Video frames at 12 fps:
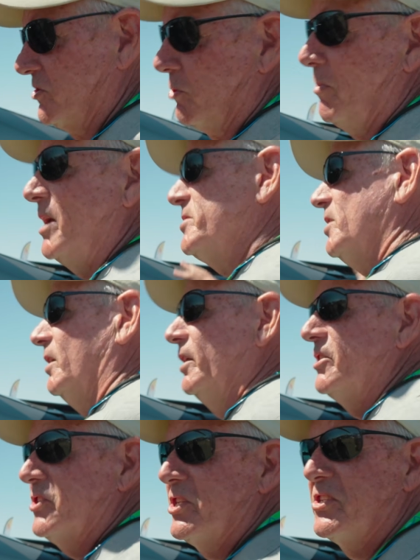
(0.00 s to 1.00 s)
So
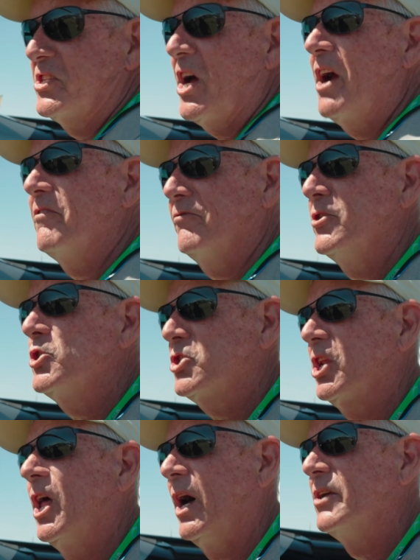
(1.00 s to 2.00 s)
basically it's the entire
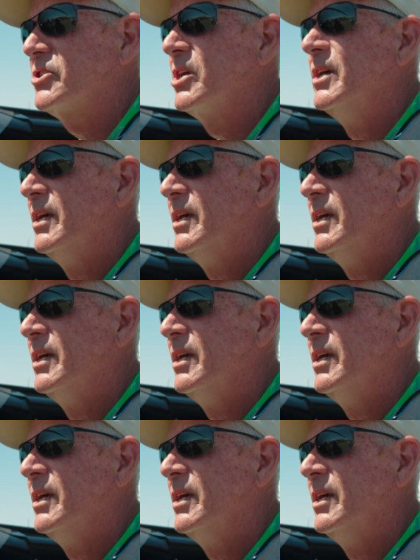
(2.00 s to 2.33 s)
fuselage,